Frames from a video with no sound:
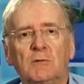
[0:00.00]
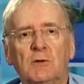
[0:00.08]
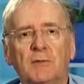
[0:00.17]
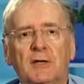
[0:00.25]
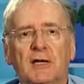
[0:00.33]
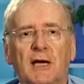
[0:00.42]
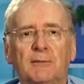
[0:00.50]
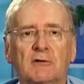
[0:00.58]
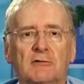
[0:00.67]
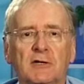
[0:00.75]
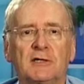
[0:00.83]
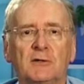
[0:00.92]
will become a
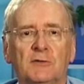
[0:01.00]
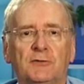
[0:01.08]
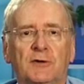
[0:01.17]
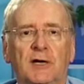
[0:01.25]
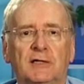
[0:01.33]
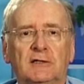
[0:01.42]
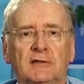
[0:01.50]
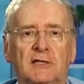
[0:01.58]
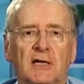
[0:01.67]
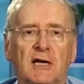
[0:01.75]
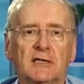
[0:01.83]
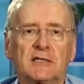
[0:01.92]
critical factor in
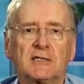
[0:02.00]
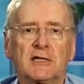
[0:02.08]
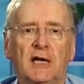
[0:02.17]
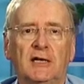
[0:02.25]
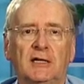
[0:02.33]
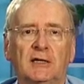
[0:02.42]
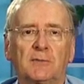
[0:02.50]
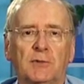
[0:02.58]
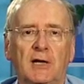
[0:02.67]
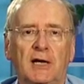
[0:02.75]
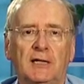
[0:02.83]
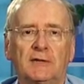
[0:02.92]
the understanding and
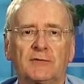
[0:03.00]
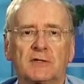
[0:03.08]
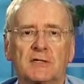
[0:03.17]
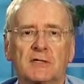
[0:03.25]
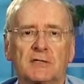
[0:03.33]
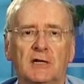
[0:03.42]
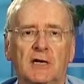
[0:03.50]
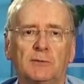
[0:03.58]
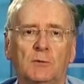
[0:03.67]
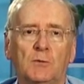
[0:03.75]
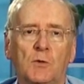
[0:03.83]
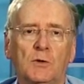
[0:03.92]
planning for
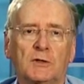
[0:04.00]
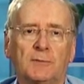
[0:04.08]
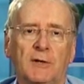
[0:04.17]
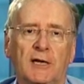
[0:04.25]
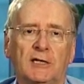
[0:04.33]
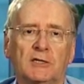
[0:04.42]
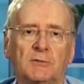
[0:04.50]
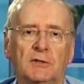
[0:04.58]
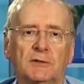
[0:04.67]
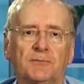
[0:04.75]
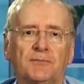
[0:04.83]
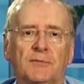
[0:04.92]
sustainable water
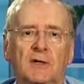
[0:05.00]
management.